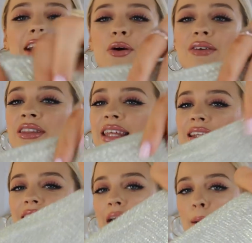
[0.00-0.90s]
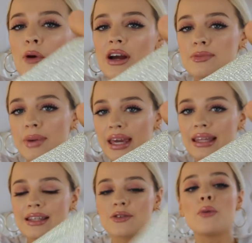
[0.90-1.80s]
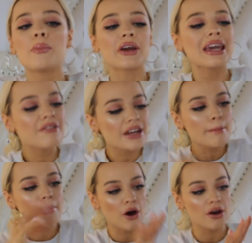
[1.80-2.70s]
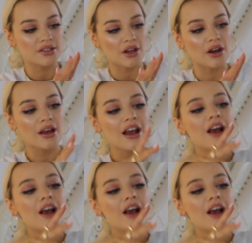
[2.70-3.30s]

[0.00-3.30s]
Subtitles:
I don't even think the camera is picking this up, but even in person,